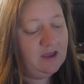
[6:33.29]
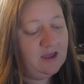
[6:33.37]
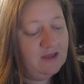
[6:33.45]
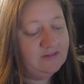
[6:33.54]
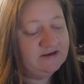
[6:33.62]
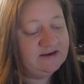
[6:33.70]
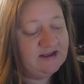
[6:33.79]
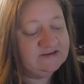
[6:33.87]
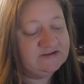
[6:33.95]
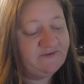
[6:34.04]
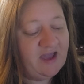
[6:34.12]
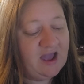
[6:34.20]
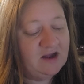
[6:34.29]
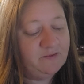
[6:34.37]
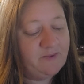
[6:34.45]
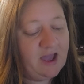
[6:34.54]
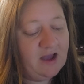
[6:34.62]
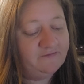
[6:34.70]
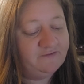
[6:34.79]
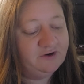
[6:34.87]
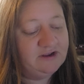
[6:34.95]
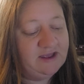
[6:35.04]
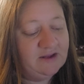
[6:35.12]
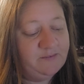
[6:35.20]
And the days of Adam after
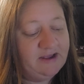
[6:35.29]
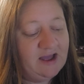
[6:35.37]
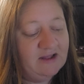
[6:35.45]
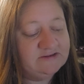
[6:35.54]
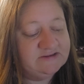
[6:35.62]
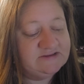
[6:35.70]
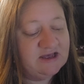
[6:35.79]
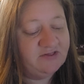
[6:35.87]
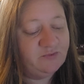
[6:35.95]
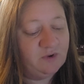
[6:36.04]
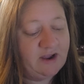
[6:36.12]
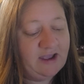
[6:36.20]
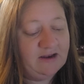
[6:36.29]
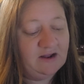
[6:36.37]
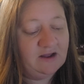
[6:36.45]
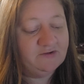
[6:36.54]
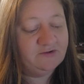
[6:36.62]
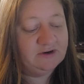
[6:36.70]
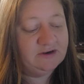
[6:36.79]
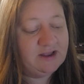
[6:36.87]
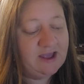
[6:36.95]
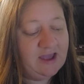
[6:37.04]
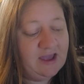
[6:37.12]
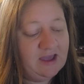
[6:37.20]
he had begotten Seth were
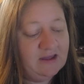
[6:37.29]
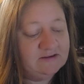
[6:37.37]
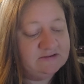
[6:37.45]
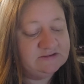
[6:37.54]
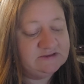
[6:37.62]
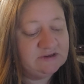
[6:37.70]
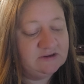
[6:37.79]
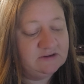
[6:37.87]
800 years,